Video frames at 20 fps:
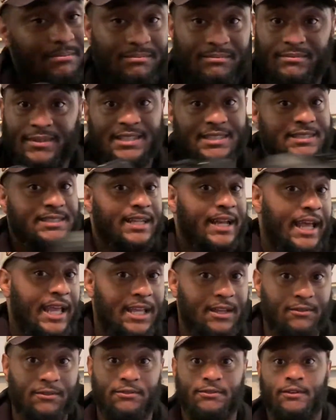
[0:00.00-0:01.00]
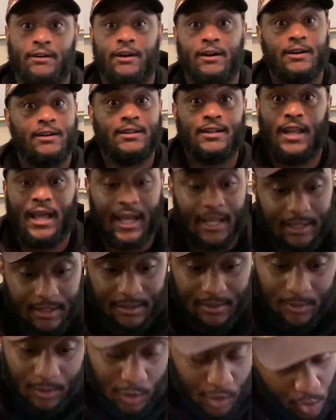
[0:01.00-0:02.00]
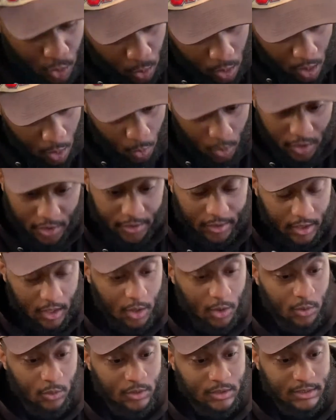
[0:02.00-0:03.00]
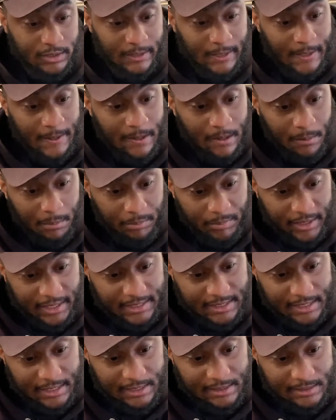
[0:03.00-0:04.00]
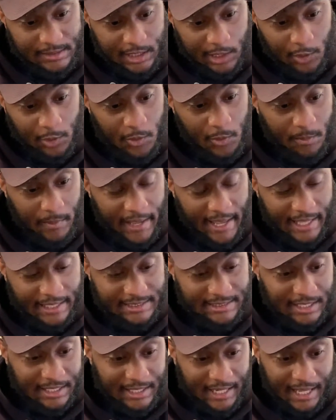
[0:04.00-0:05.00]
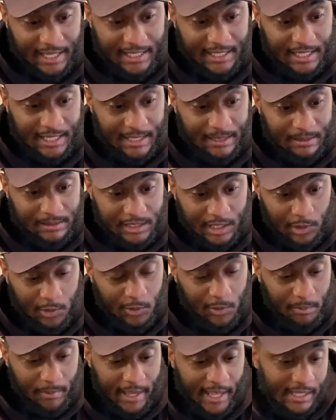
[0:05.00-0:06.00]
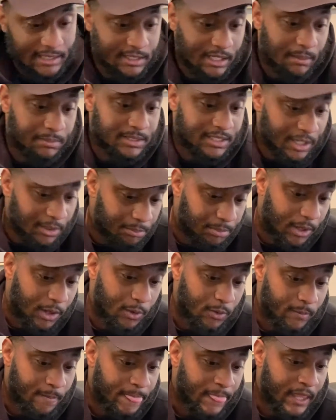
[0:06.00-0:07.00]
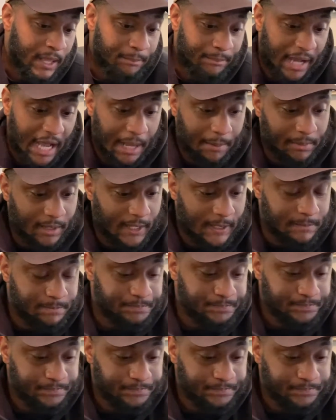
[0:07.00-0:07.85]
it's like, fuck, like, what are those? But the Total Max, the Nike Total Max Up Tempo, probably,